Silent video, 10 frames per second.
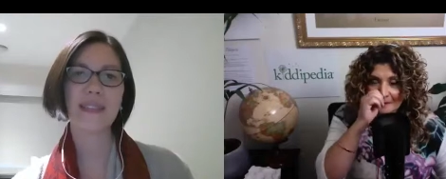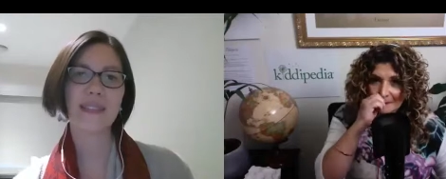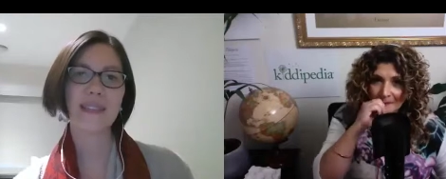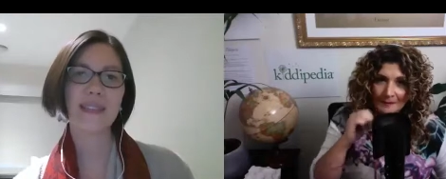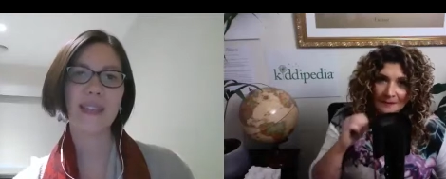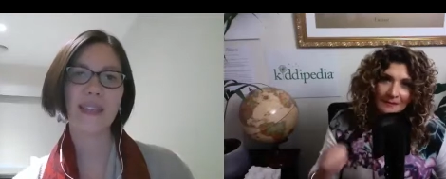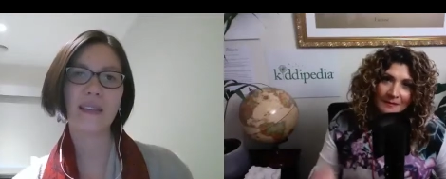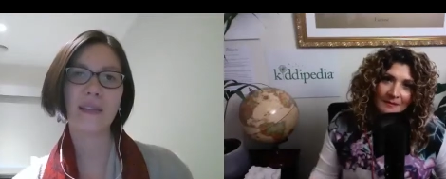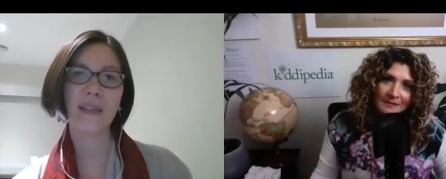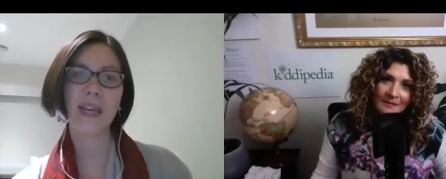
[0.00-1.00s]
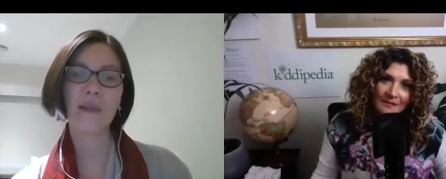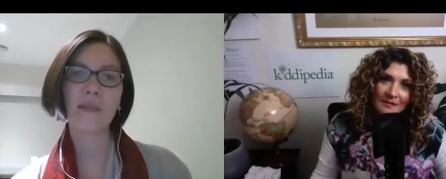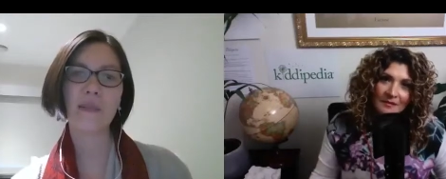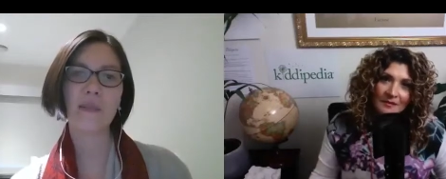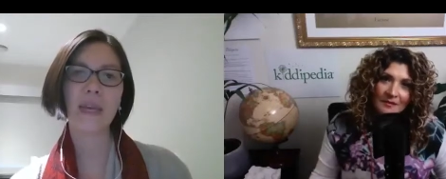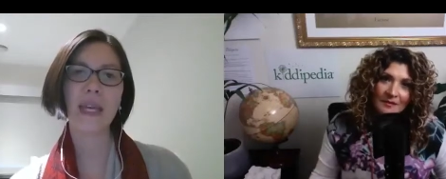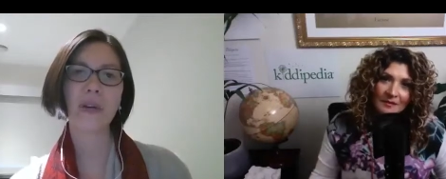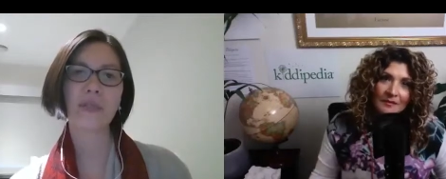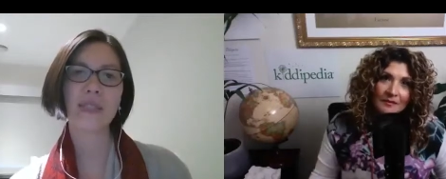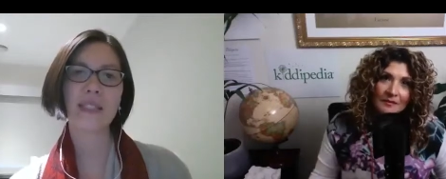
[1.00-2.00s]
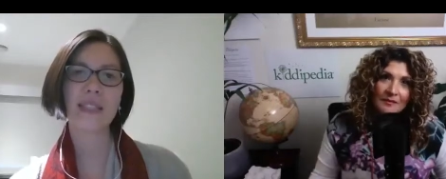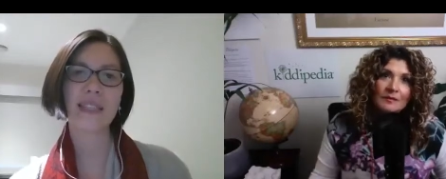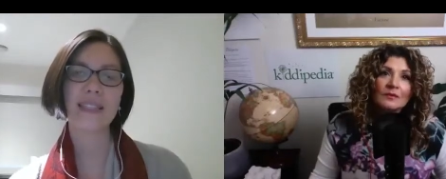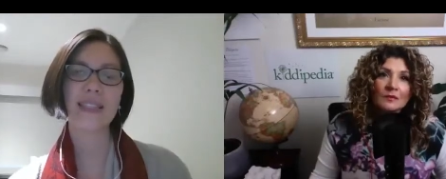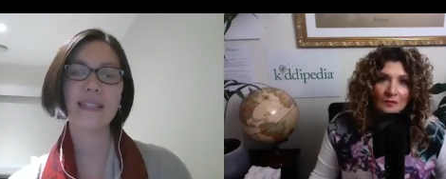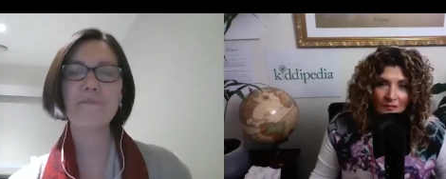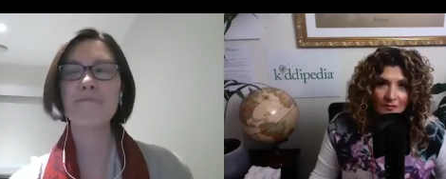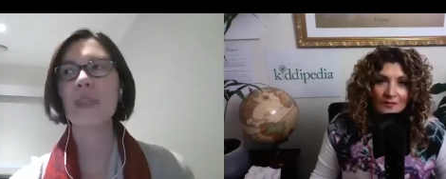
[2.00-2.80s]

Speaker 1: the skin and be held into the skin.